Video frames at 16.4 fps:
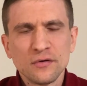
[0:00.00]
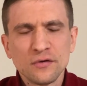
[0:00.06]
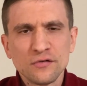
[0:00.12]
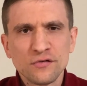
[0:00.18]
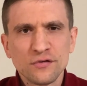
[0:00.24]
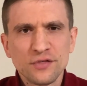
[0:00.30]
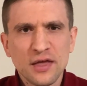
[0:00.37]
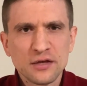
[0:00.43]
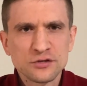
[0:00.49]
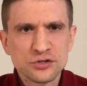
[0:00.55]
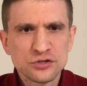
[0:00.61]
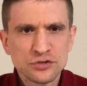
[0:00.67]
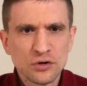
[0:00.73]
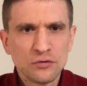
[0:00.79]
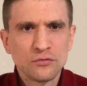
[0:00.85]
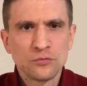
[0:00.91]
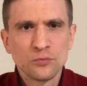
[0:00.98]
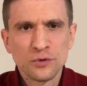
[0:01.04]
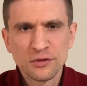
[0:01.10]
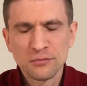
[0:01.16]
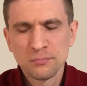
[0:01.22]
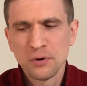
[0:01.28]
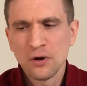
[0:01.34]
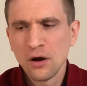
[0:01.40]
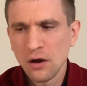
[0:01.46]
So that's shown
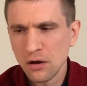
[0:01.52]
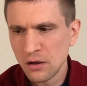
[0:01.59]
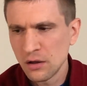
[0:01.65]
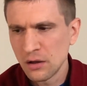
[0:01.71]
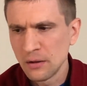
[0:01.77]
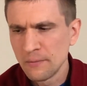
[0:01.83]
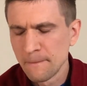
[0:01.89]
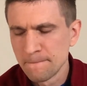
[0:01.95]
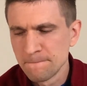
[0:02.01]
with Paul